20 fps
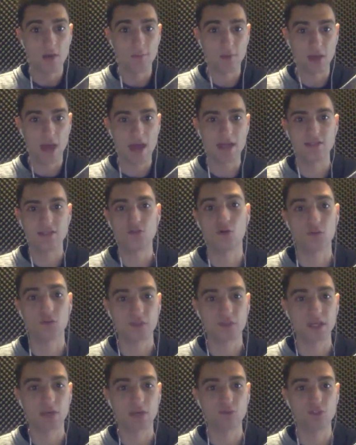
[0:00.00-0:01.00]
I don't think it
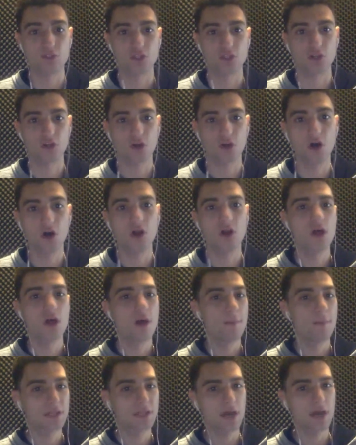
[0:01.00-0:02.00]
was a good call, but
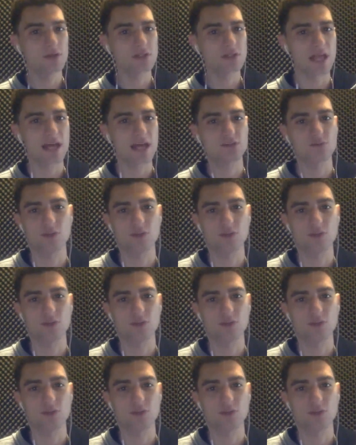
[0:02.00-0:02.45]
that was last week.